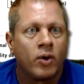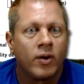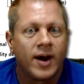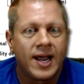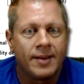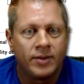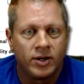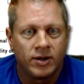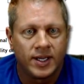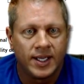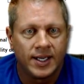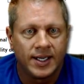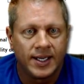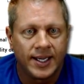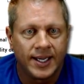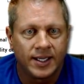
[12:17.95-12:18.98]
parameter
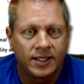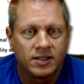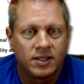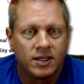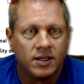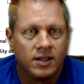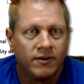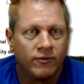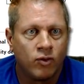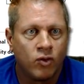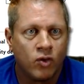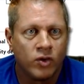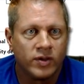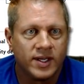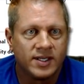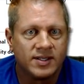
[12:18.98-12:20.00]
index
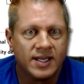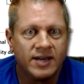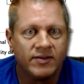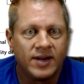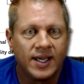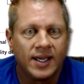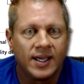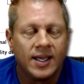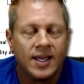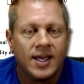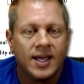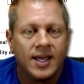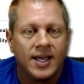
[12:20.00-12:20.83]
for this evening